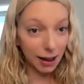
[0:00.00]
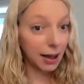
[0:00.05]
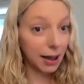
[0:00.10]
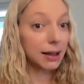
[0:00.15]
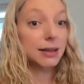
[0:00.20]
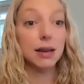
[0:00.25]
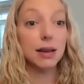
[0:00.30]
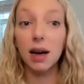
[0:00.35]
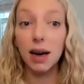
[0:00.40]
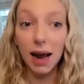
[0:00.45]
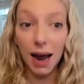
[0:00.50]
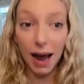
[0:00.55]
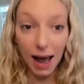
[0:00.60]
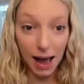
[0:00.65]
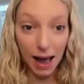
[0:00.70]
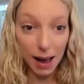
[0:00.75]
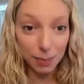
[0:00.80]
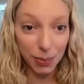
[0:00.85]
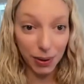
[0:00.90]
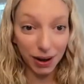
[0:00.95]
It's going
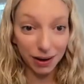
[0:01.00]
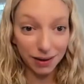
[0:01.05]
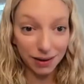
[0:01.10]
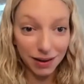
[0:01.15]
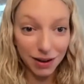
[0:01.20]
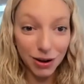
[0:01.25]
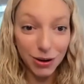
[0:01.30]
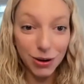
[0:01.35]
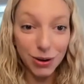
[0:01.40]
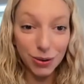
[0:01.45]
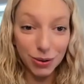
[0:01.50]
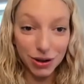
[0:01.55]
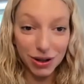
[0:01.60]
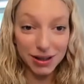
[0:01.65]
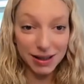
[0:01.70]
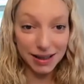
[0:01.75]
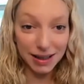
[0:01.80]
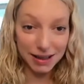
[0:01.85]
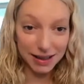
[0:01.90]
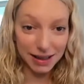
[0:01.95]
to happen. You
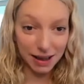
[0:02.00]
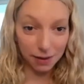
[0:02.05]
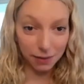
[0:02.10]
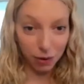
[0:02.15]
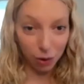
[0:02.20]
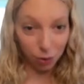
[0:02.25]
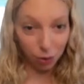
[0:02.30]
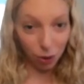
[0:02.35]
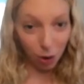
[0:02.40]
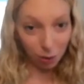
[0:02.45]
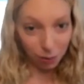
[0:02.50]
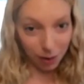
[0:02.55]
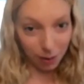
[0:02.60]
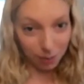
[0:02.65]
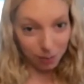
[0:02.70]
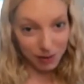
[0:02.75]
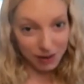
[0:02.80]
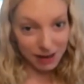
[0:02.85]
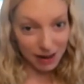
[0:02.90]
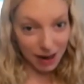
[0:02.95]
just need to have your
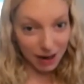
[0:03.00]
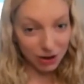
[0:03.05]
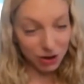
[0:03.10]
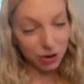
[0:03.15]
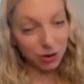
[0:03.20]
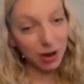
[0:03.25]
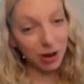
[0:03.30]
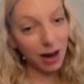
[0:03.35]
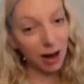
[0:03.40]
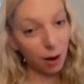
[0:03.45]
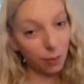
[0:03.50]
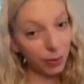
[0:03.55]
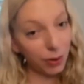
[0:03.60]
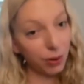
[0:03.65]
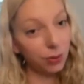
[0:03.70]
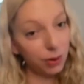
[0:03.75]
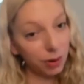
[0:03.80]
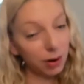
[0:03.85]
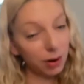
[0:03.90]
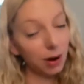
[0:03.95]
Yoda beside you to help
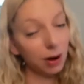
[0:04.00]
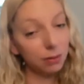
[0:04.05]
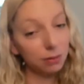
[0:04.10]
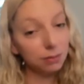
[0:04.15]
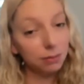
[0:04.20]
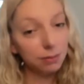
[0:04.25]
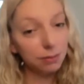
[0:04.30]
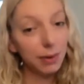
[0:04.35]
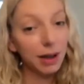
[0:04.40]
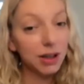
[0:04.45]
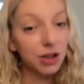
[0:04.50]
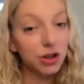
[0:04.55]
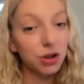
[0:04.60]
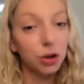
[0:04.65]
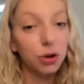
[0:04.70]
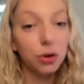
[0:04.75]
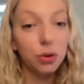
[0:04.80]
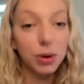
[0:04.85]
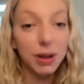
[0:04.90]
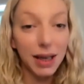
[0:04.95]
you, make
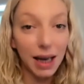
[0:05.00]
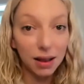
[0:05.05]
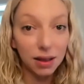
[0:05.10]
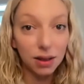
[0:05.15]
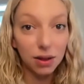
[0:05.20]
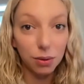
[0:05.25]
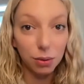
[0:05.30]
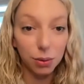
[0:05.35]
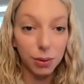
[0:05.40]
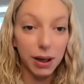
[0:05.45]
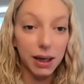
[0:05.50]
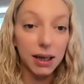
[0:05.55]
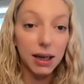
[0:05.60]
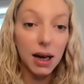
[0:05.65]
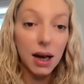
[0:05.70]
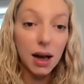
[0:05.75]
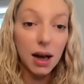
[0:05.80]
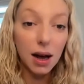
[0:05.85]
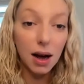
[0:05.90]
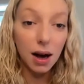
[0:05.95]
sure you get through
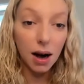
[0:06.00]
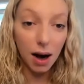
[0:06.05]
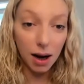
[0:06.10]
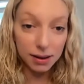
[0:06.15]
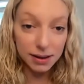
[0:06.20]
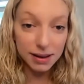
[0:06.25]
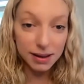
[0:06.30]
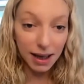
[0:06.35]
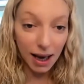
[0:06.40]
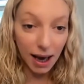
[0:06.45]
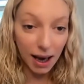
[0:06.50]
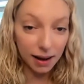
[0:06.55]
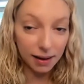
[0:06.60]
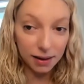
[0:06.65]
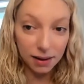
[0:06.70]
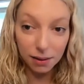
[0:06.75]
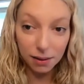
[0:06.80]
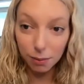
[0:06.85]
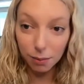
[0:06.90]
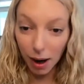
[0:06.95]
it
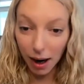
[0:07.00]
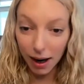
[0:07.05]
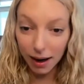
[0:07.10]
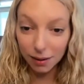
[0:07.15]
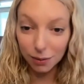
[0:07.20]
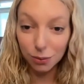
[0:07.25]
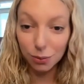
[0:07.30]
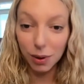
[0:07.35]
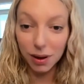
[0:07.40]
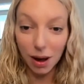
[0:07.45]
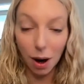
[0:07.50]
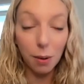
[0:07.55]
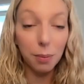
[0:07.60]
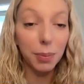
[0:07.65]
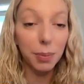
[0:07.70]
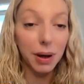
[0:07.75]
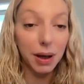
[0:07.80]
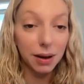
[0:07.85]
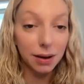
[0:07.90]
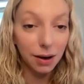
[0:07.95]
unscathed, right?
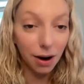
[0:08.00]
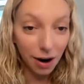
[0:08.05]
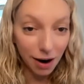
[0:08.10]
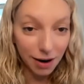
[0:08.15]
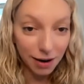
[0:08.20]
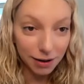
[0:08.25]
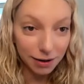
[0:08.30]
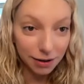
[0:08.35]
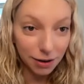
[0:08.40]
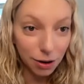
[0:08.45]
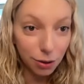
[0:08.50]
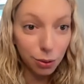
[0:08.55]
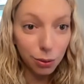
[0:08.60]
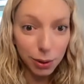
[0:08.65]
Without being hurt.